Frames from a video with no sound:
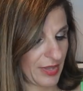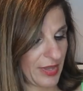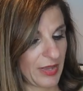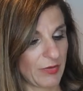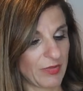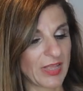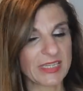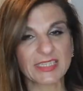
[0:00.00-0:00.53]

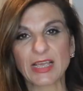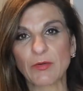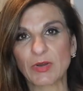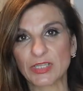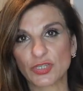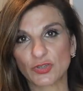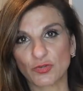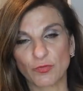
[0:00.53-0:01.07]
And that's how I
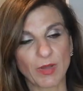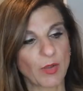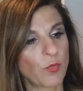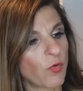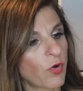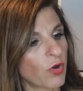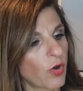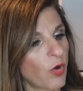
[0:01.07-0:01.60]
store my
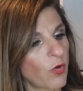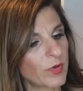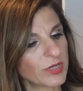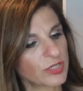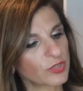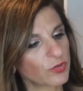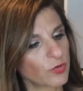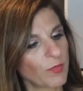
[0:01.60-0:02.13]
wok. Always
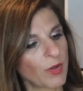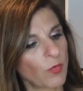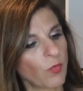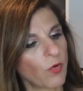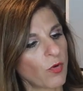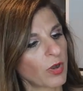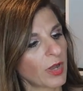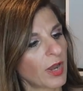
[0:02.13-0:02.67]
store my
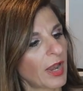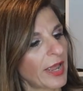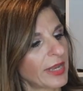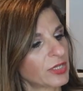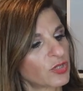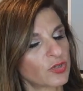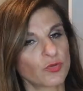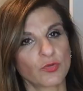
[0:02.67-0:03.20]
wok
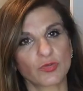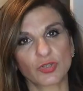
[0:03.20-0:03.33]
like so.